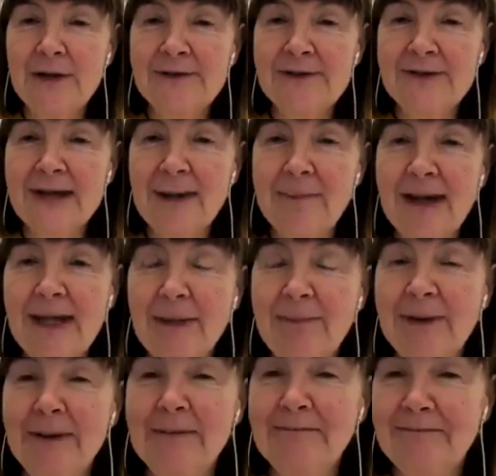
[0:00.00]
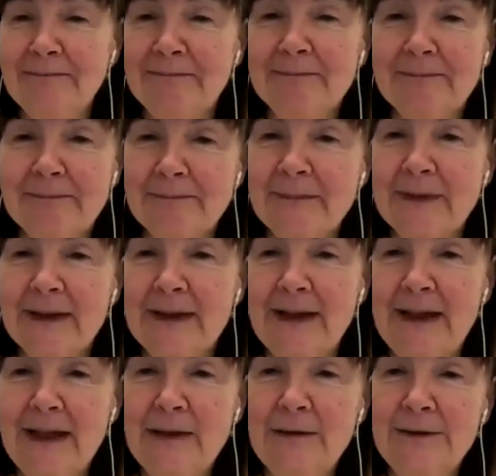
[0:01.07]
loads of that paper.
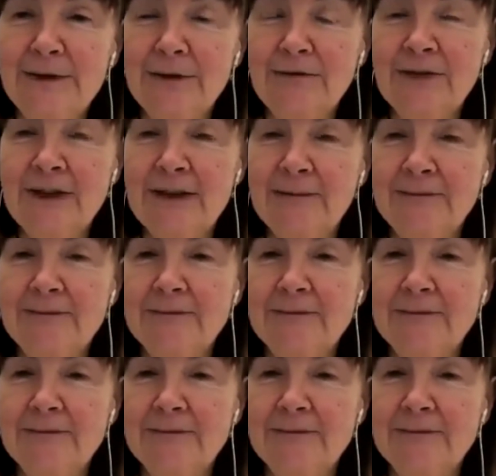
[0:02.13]
Loads of it.